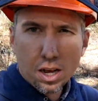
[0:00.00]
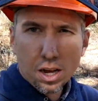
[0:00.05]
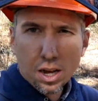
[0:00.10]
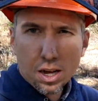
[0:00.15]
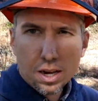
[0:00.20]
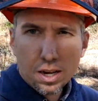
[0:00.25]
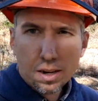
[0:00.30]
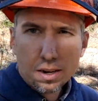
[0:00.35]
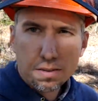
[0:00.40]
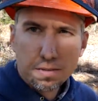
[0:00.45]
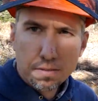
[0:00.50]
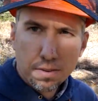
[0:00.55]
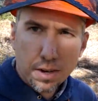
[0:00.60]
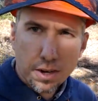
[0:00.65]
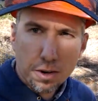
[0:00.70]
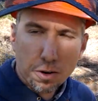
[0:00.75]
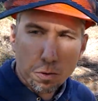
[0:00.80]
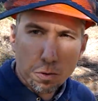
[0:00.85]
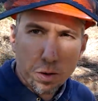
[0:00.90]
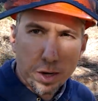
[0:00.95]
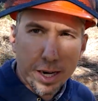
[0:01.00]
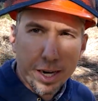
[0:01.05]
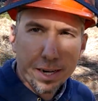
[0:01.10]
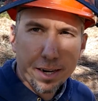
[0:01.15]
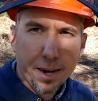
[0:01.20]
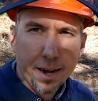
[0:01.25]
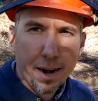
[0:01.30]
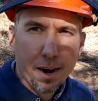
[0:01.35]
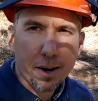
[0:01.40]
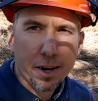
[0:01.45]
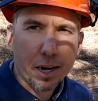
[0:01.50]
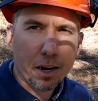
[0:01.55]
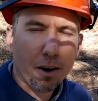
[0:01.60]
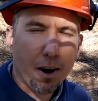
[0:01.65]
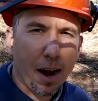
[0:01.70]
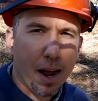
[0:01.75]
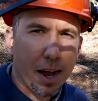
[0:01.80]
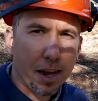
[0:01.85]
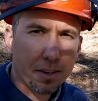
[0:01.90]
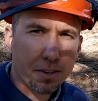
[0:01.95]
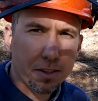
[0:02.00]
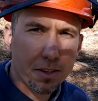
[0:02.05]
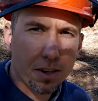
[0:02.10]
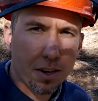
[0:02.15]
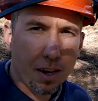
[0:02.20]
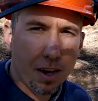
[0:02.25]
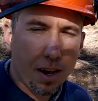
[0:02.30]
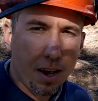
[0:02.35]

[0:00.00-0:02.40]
of reed canary grass,